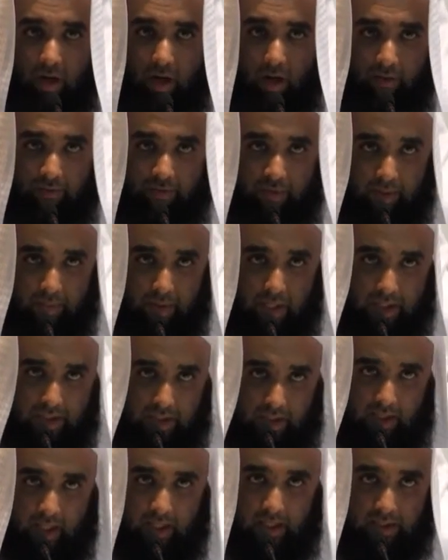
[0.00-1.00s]
of the
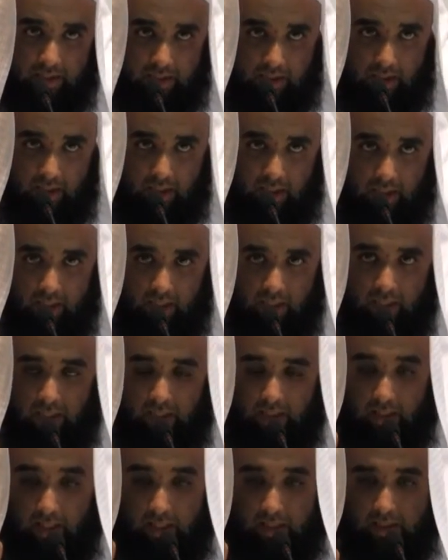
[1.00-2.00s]
person that
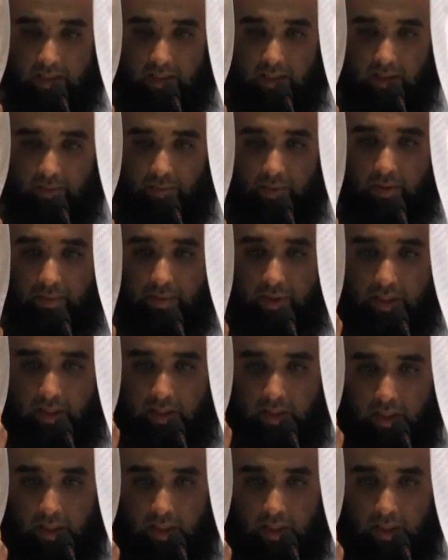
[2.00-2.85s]
will be